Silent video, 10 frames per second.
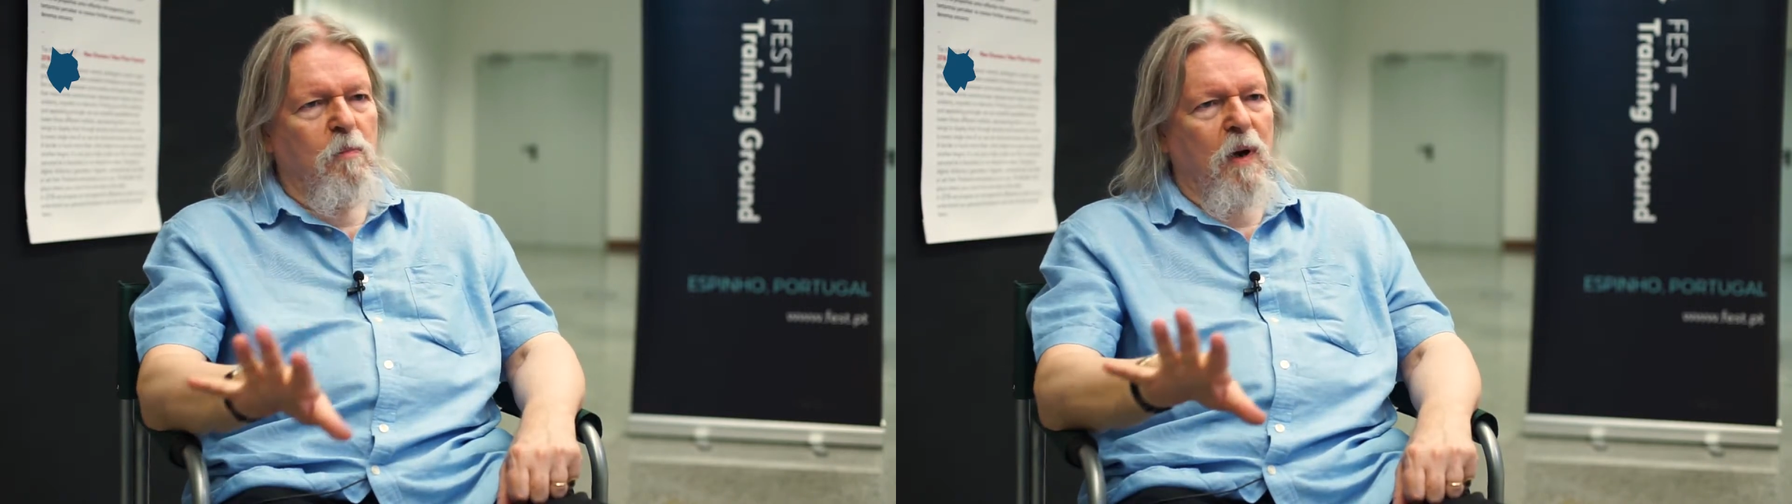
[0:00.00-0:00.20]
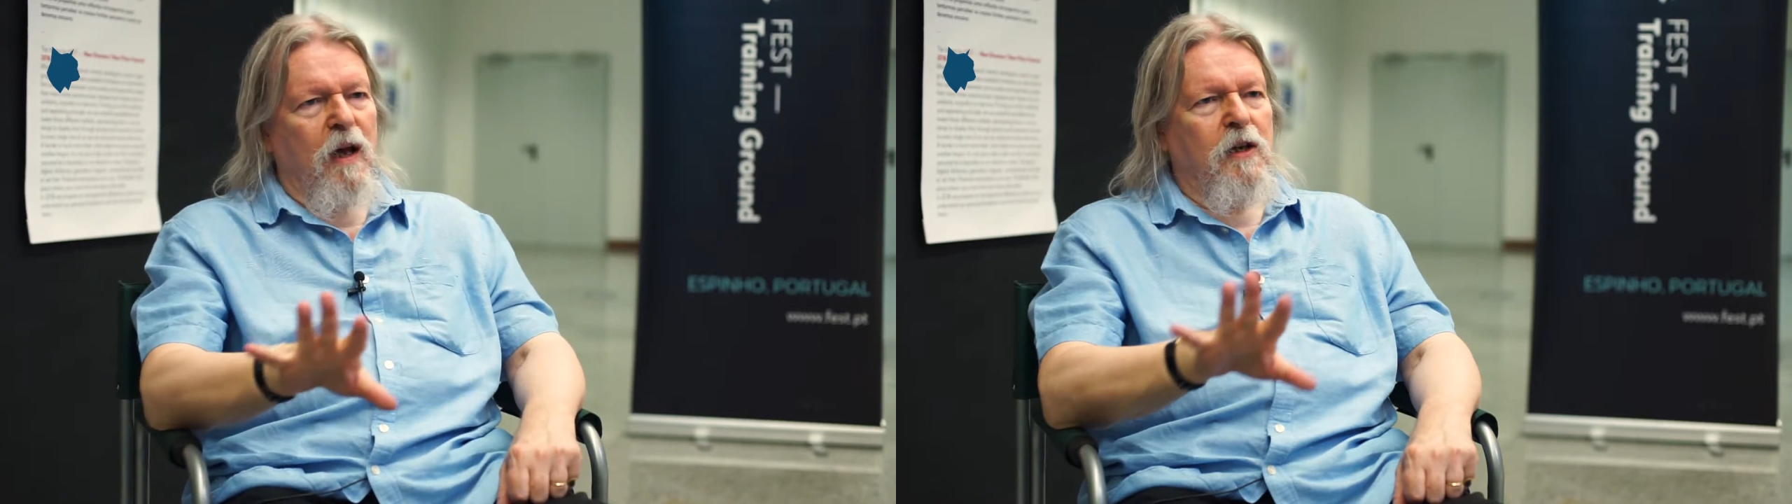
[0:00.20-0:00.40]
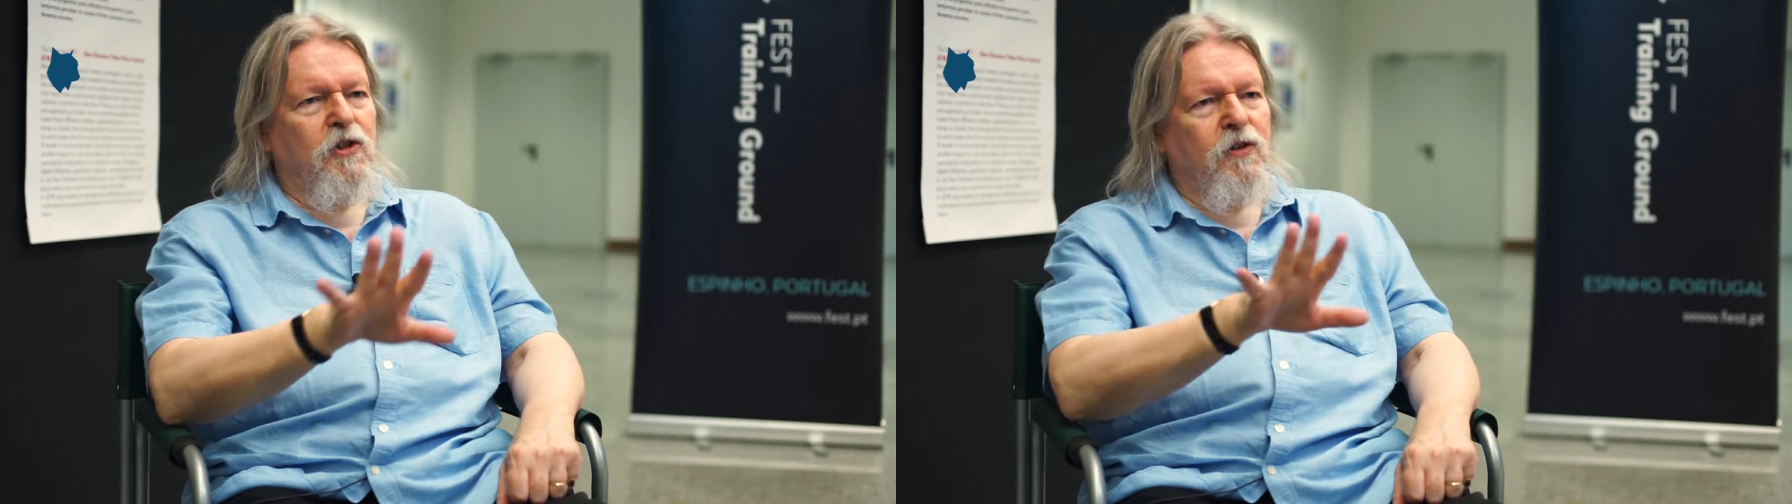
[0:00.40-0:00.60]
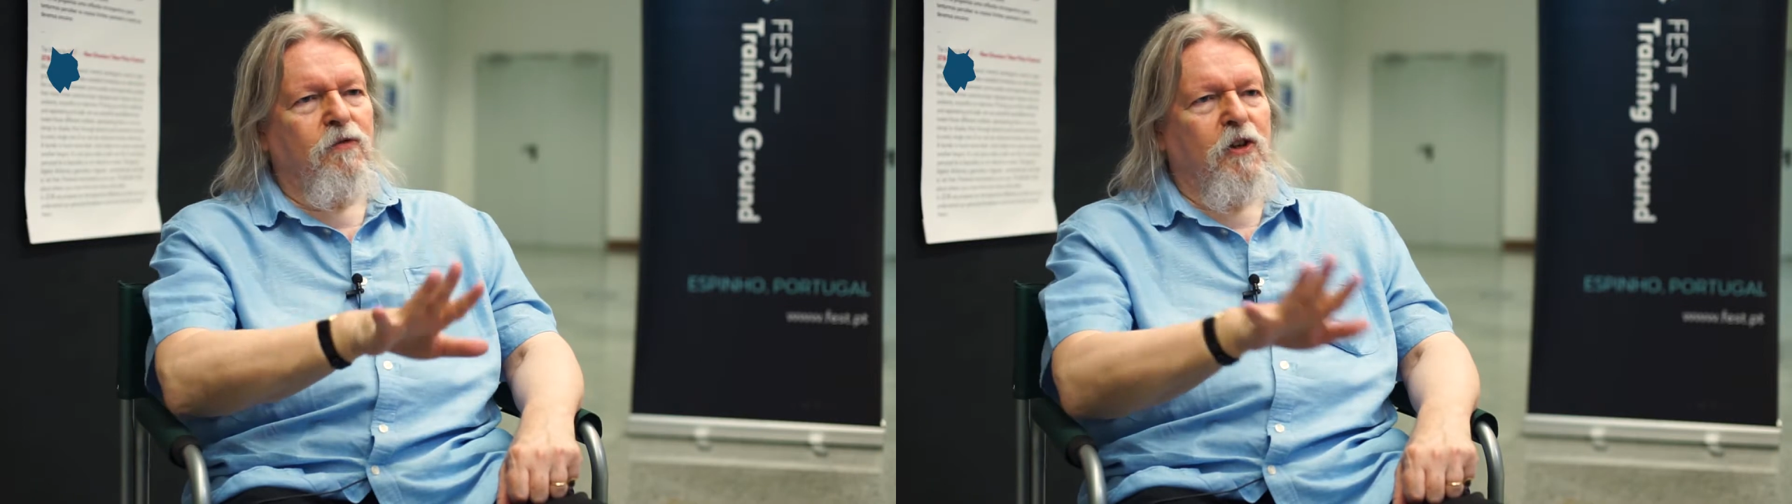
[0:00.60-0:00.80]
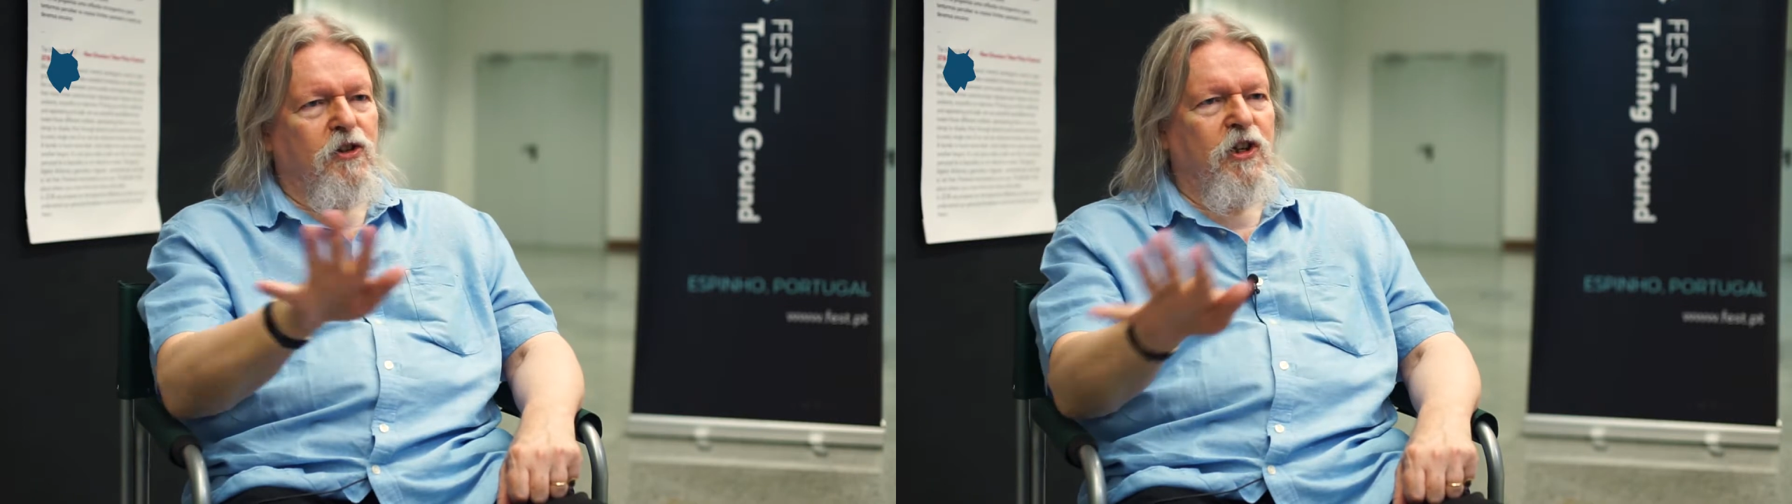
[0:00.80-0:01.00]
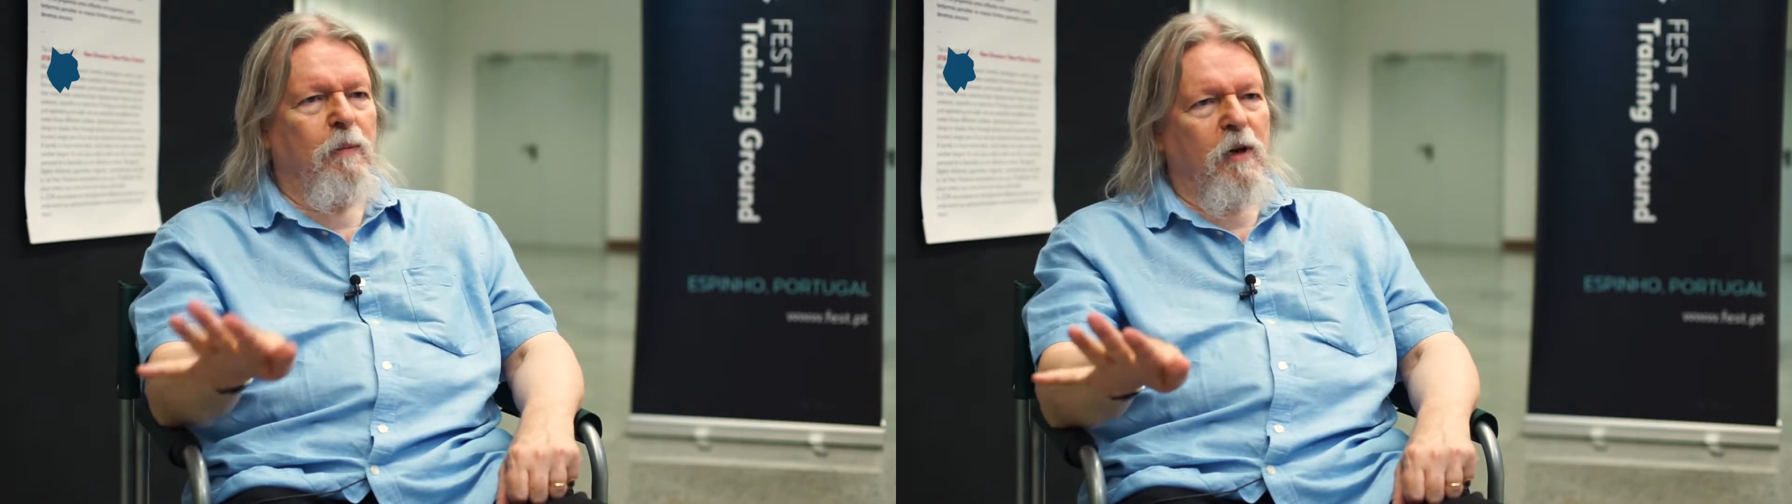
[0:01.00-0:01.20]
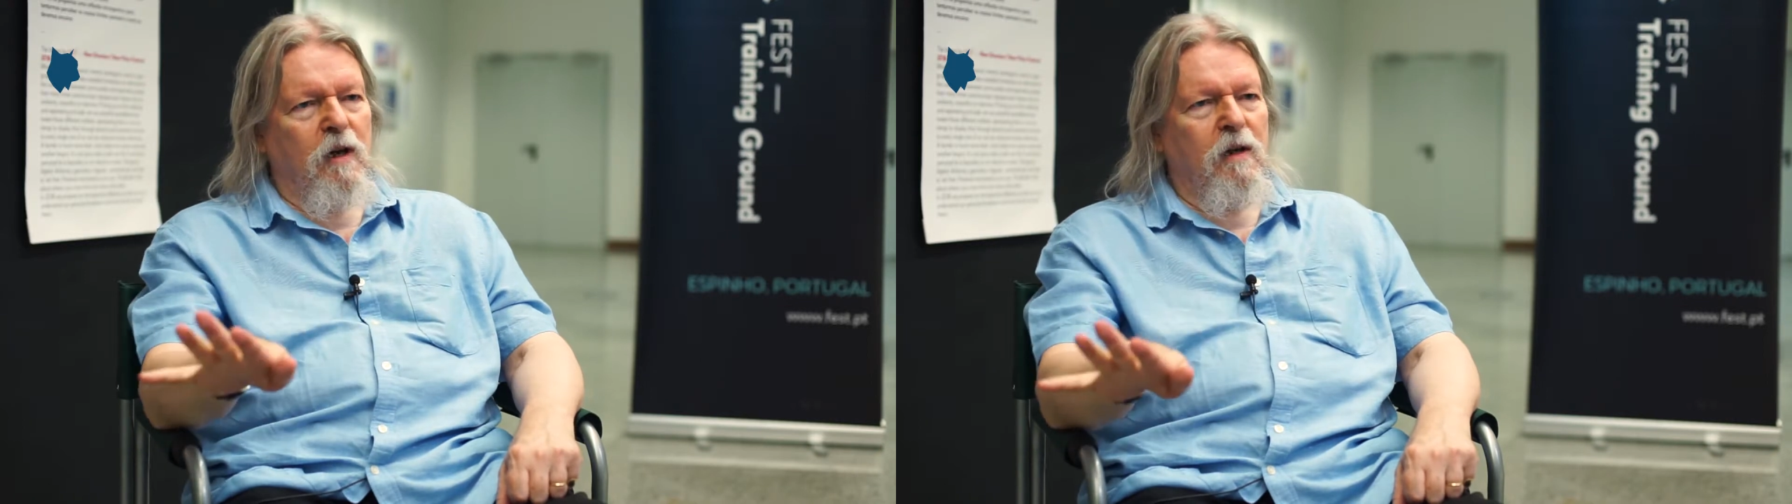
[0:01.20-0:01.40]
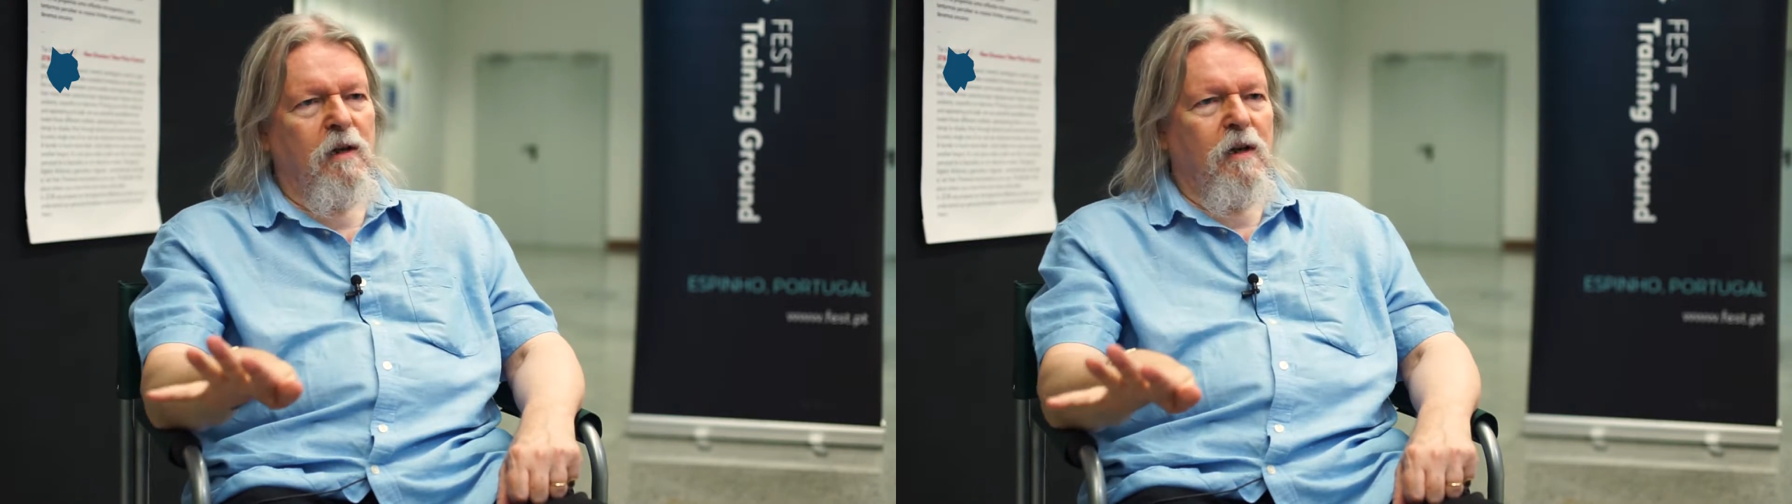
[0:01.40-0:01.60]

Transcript: plays for the cinema,